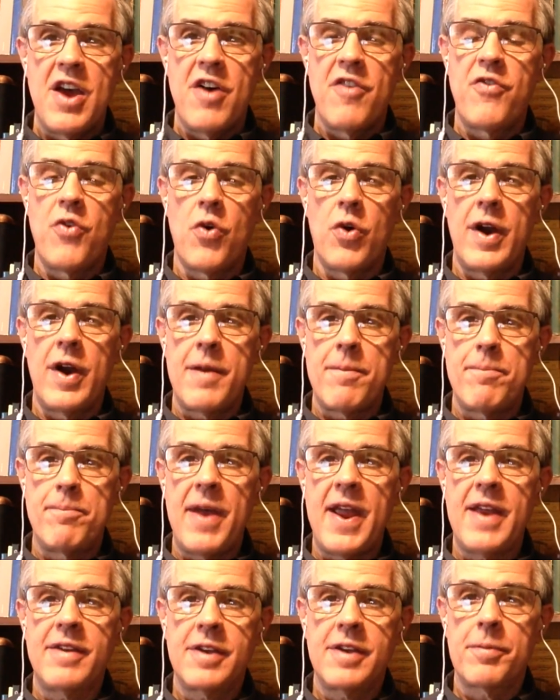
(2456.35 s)
for a
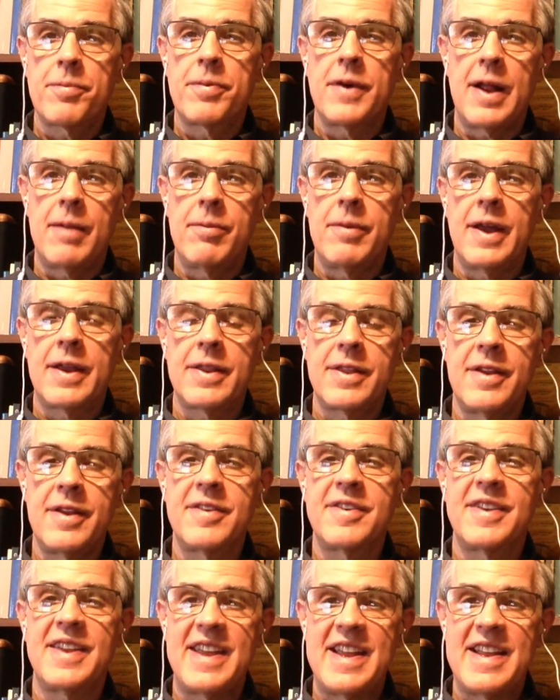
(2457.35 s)
basic problem like this,